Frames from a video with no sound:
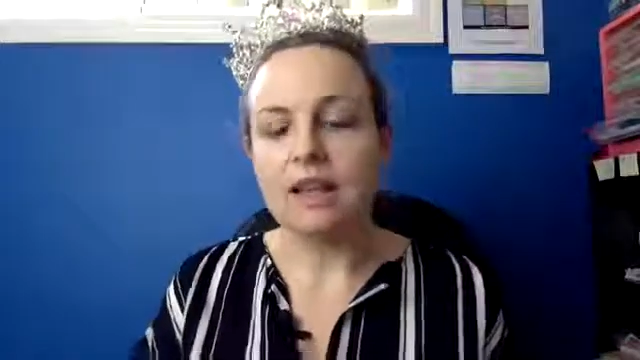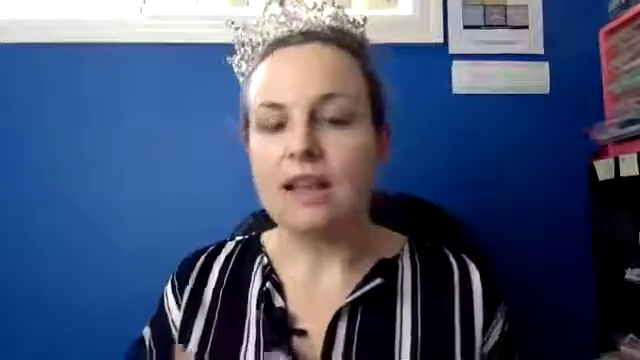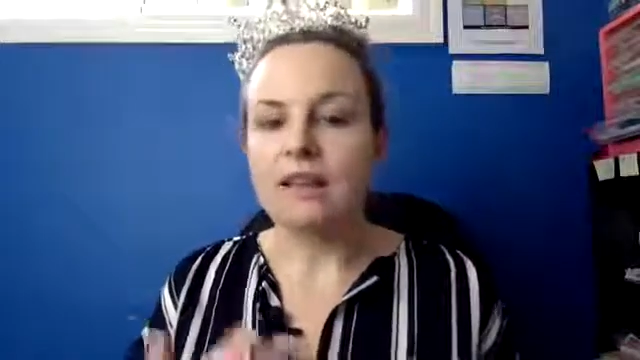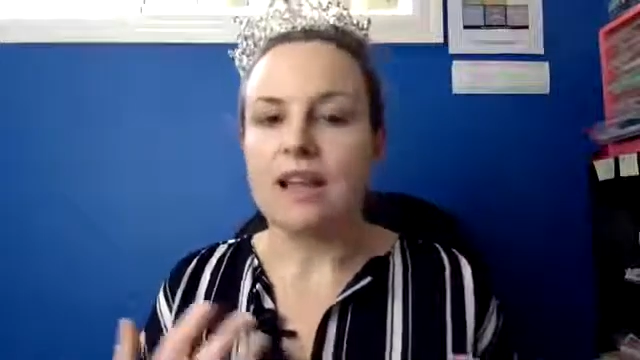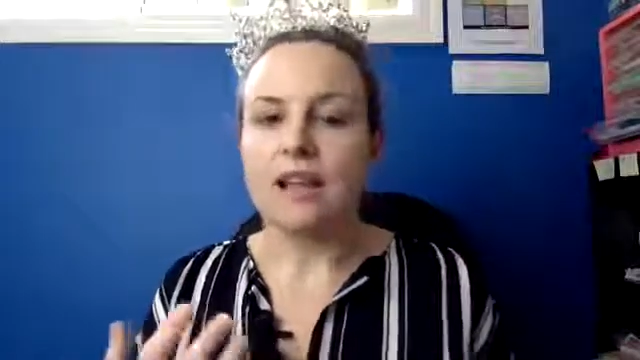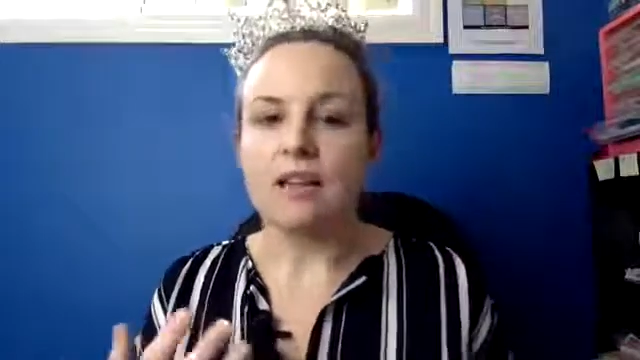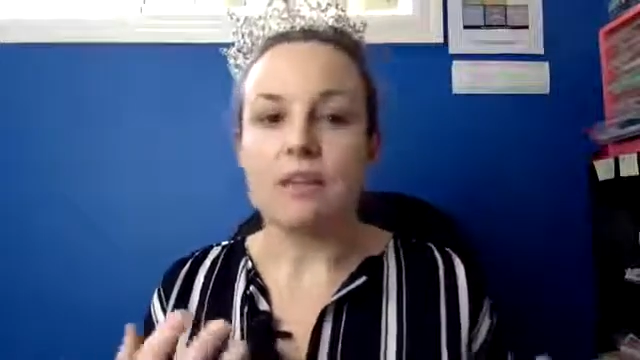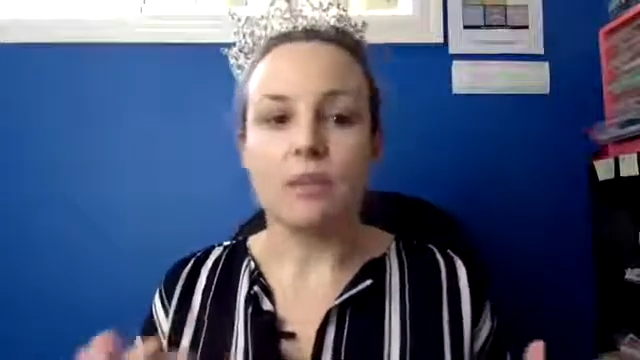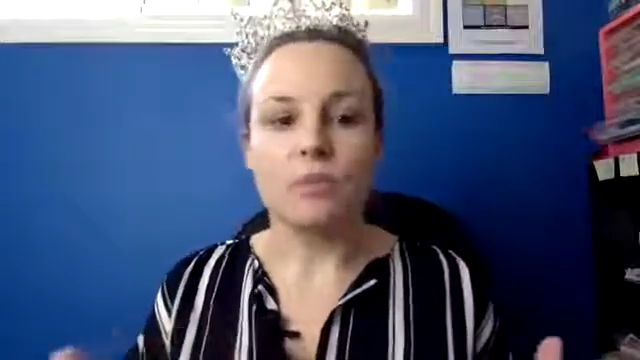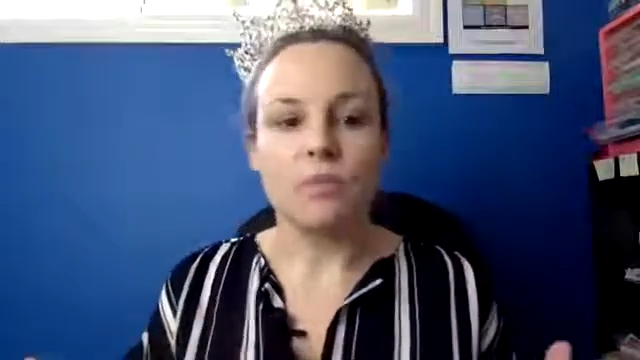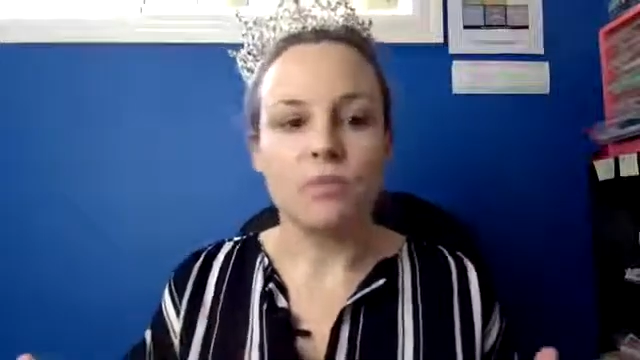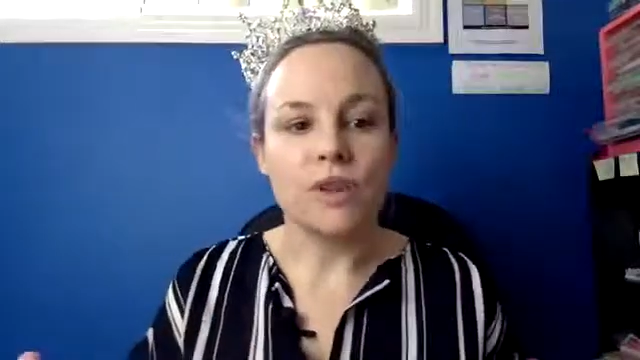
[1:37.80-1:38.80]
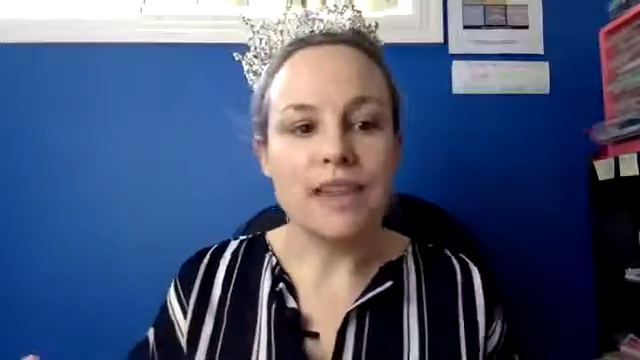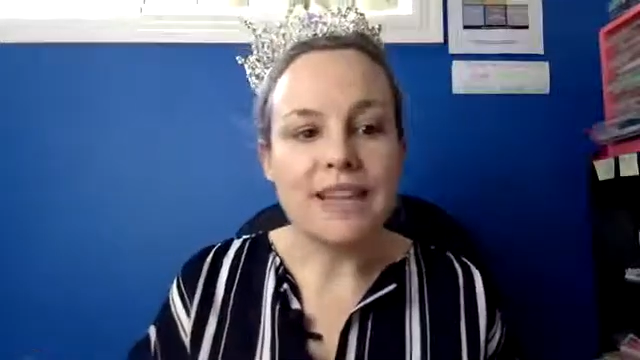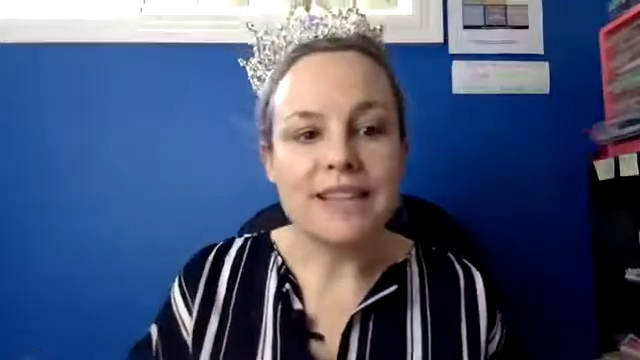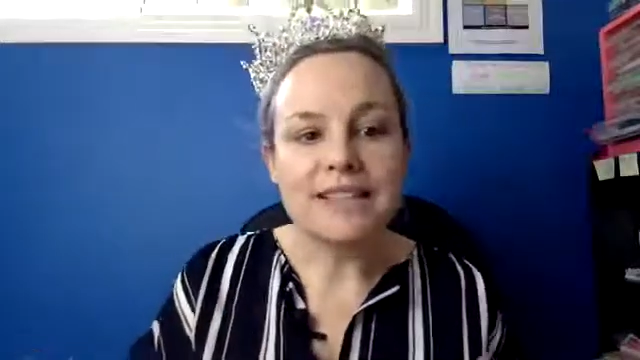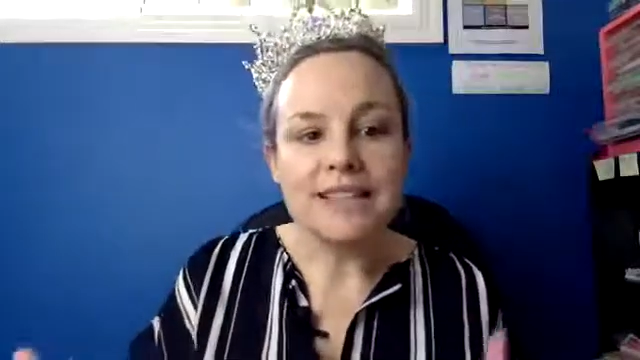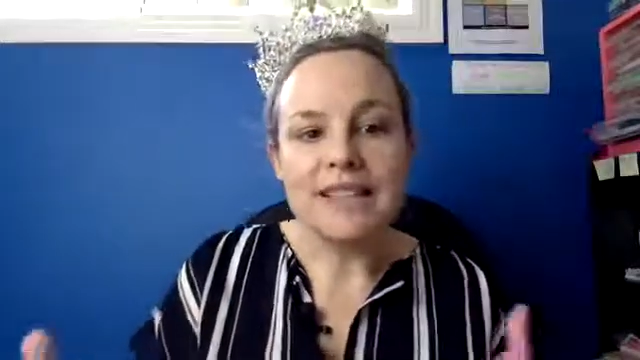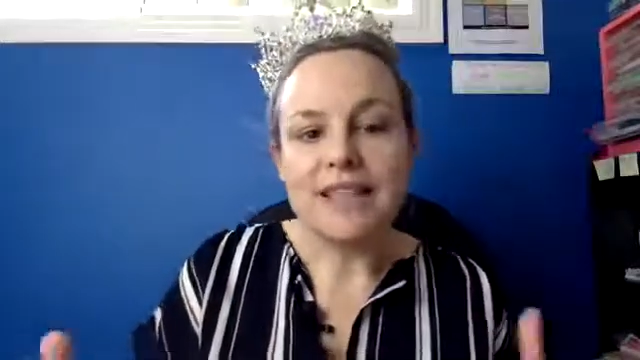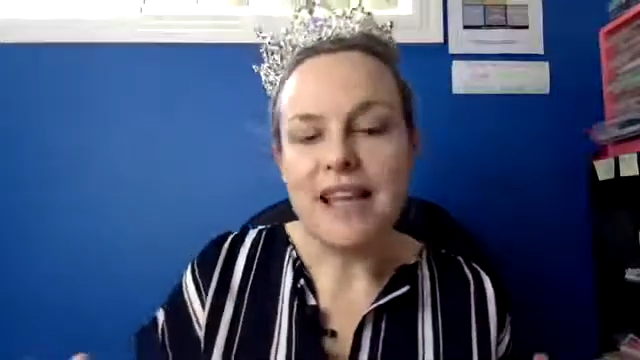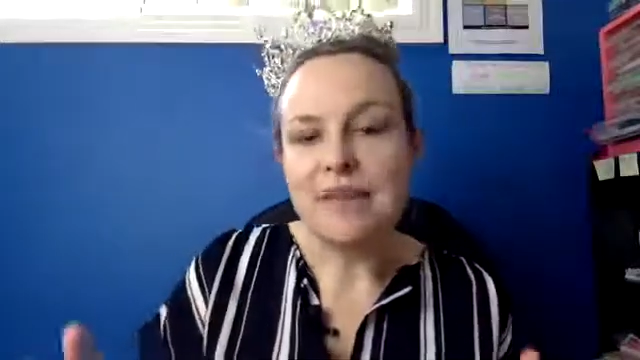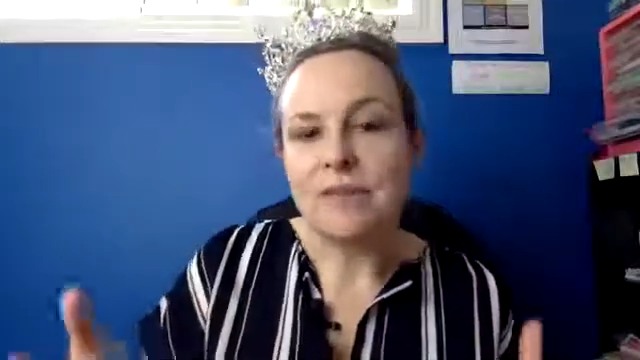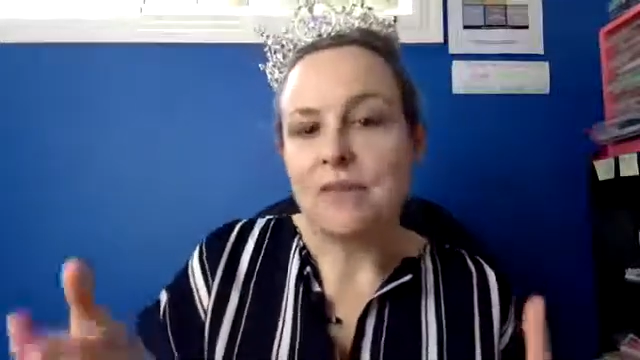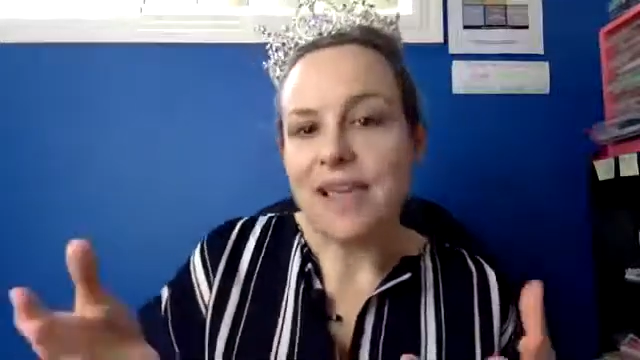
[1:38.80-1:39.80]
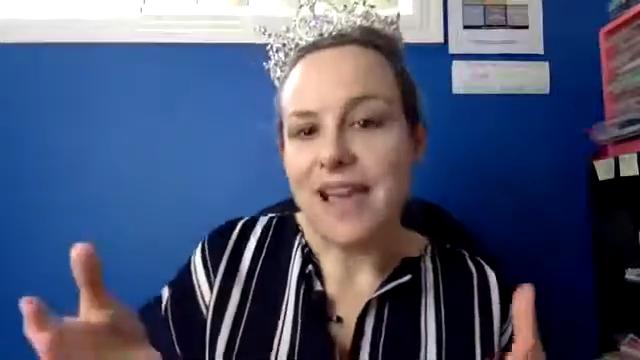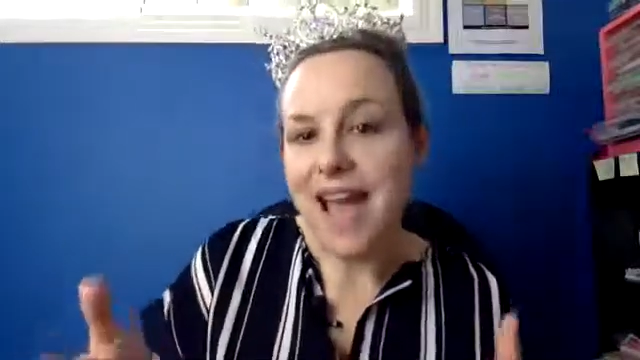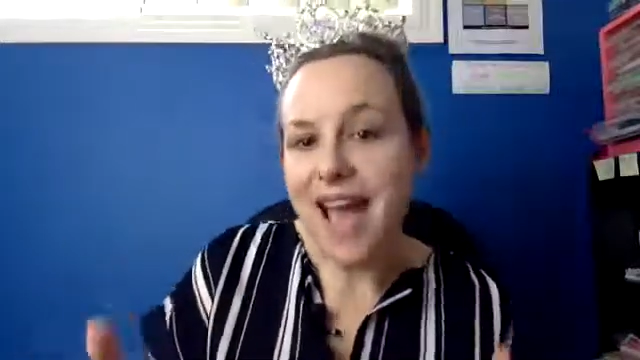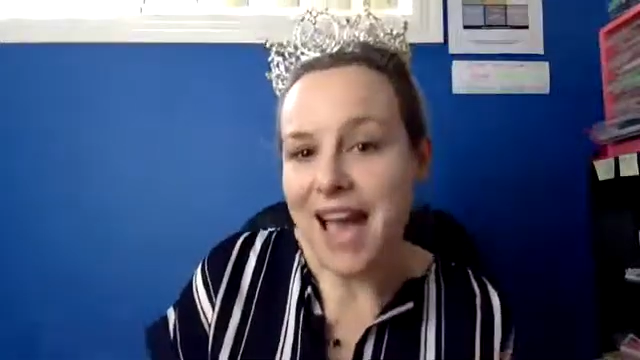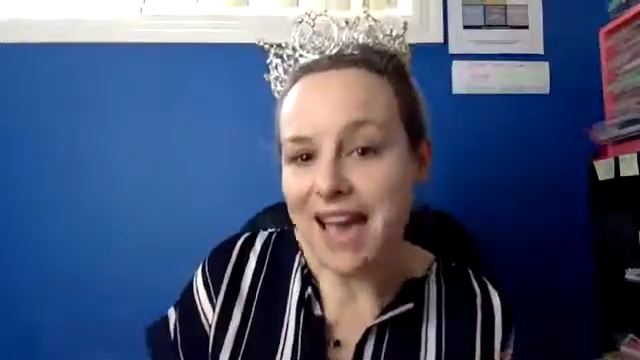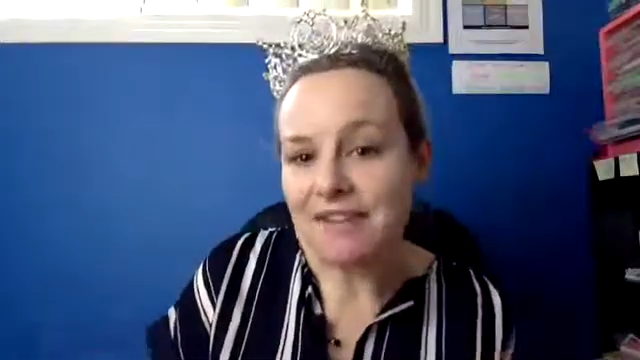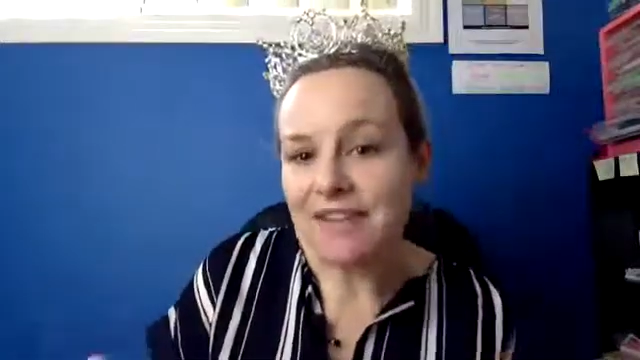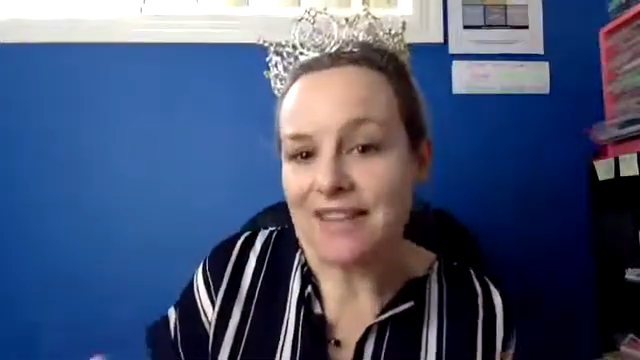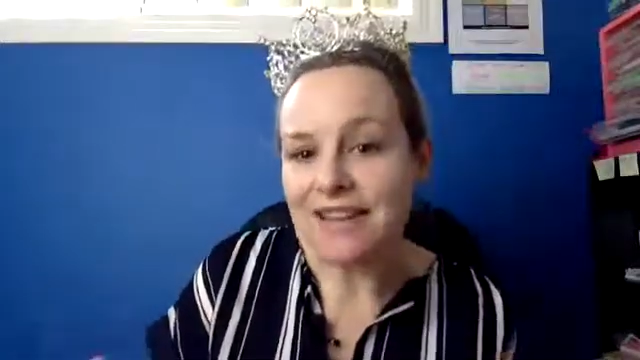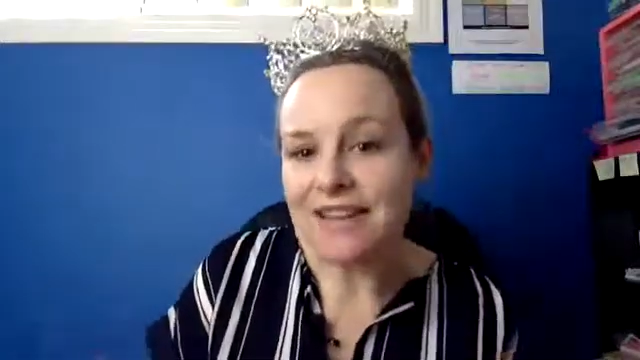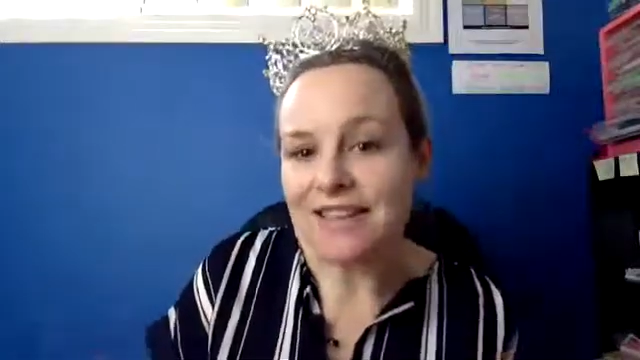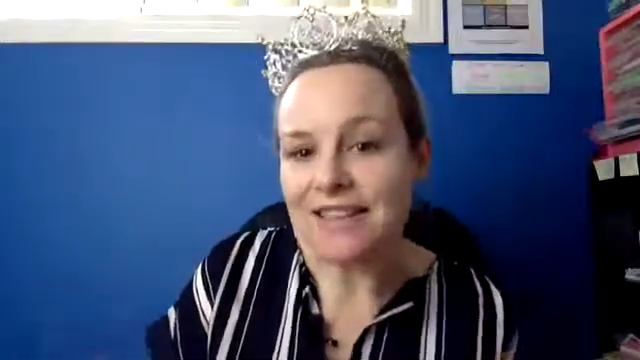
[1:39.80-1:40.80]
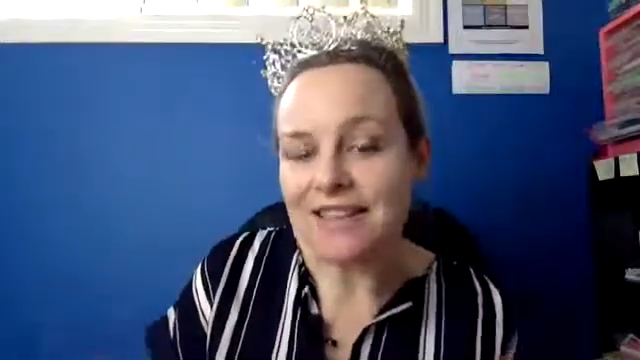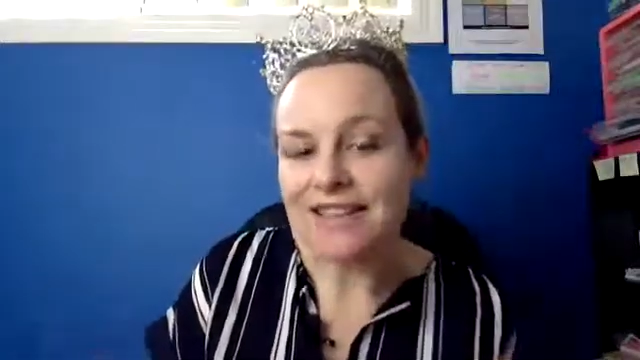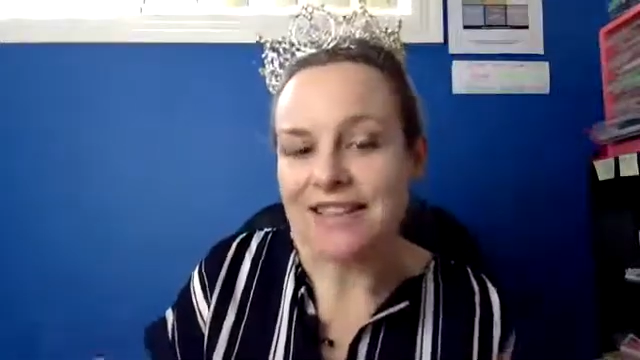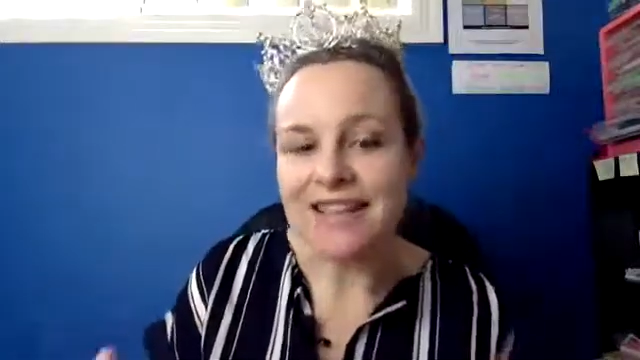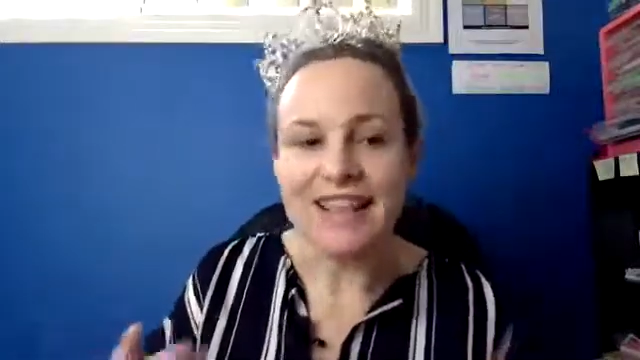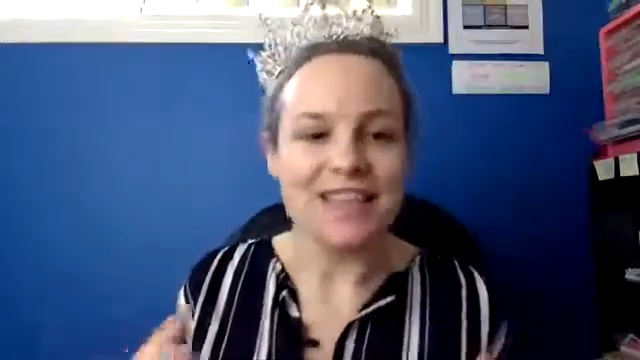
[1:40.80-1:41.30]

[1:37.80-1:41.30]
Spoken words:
Now, the reason that we have it,